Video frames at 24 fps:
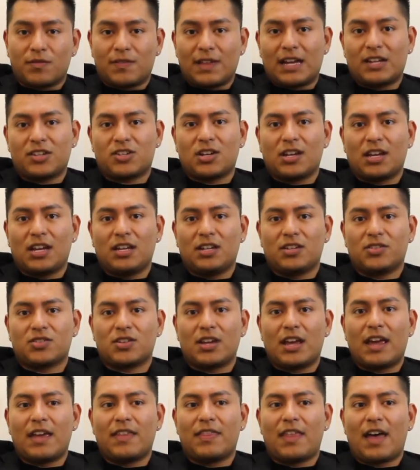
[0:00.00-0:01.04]
of that change
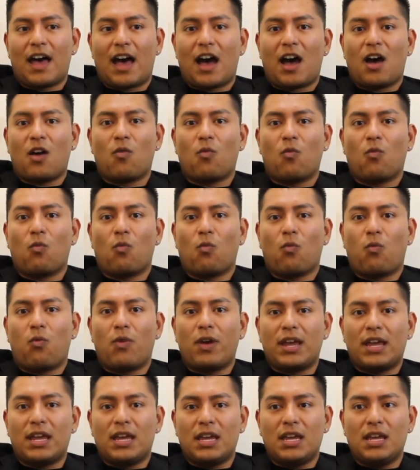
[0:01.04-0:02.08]
and that
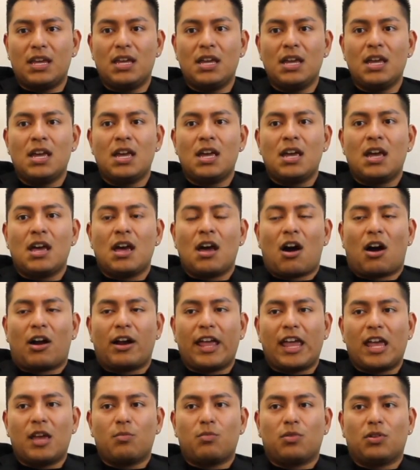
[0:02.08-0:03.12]
we are
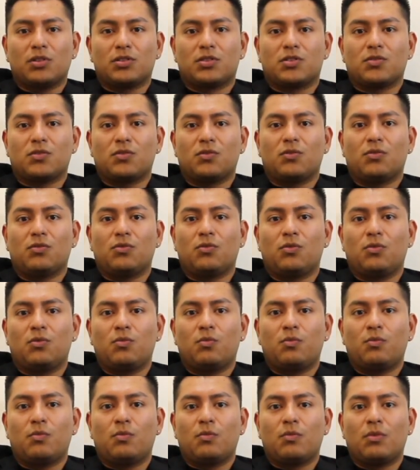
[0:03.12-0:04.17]
able to
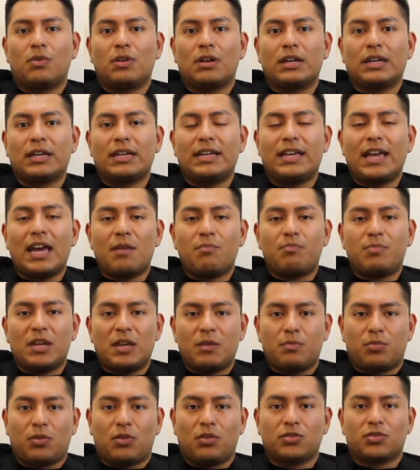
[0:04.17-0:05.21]
get
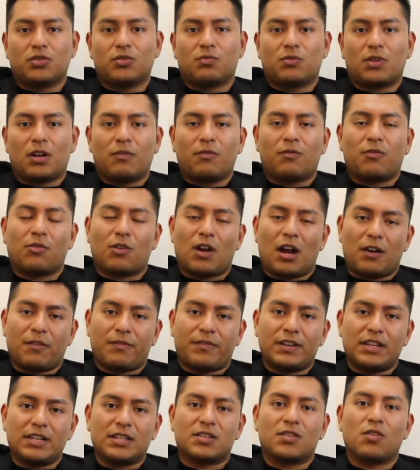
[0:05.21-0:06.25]
people to run for
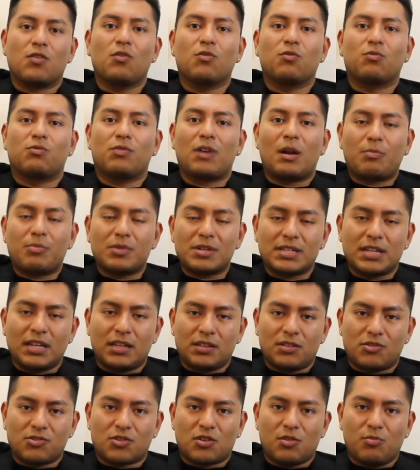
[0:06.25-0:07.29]
office who
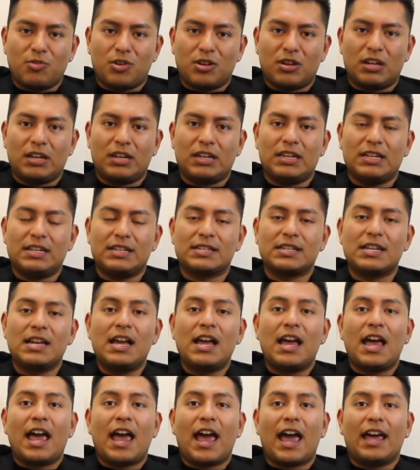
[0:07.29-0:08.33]
represent those communities
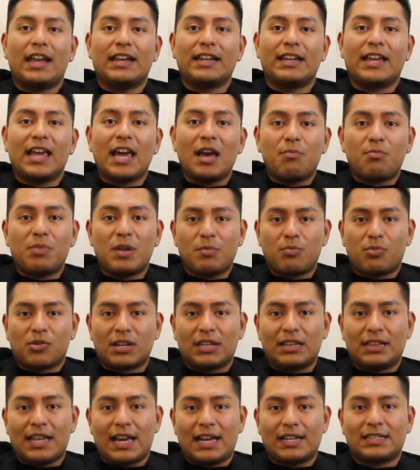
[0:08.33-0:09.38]
and get people
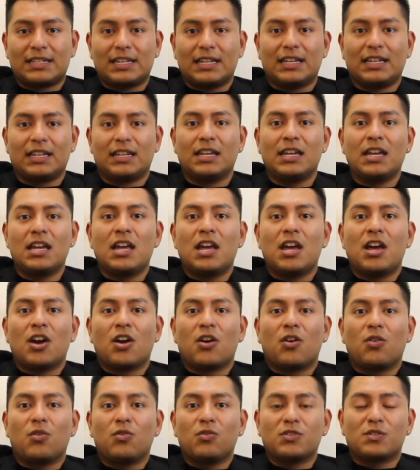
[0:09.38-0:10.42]
elected
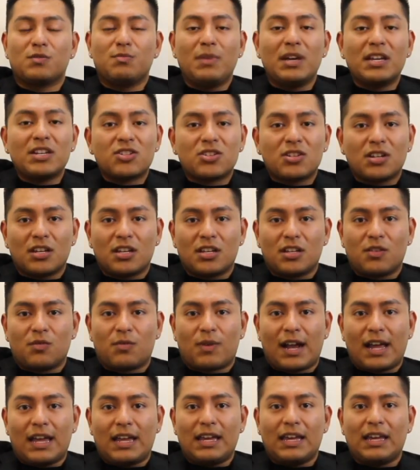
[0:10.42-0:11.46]
whose mission,
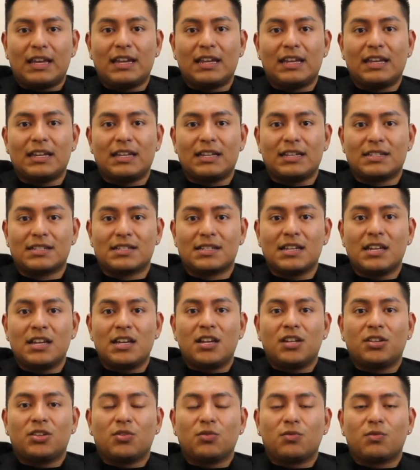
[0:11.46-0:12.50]
right, it is
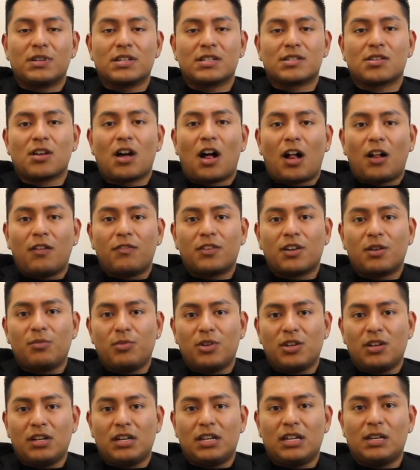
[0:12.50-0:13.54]
to resolve
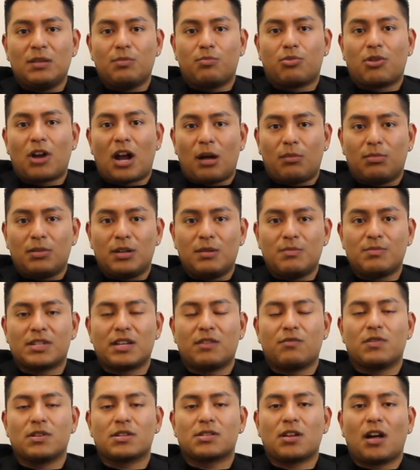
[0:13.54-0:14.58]
community problems
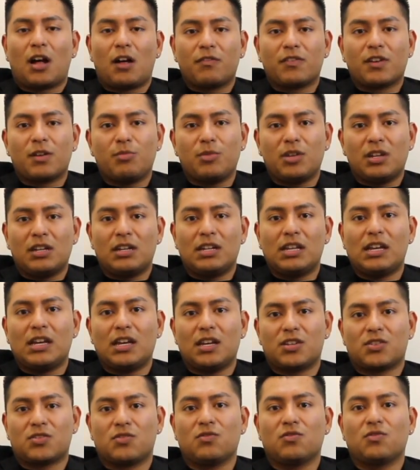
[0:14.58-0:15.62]
and resolve community
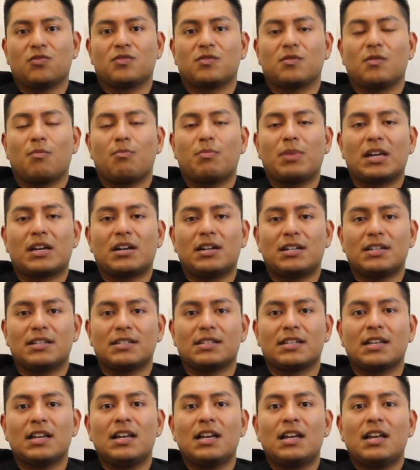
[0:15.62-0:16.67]
issues,
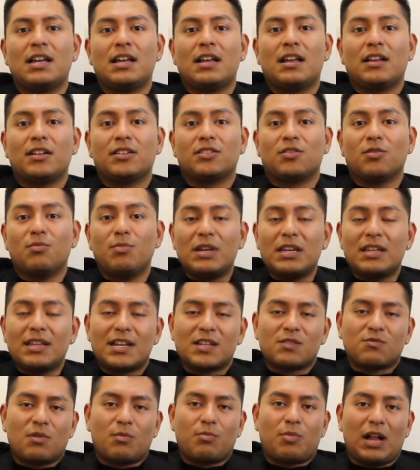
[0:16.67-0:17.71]
because to me
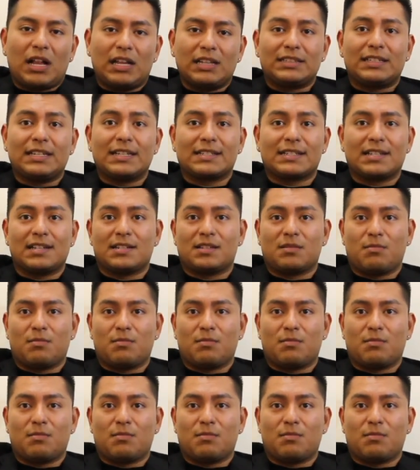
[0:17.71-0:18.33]
that's what politics is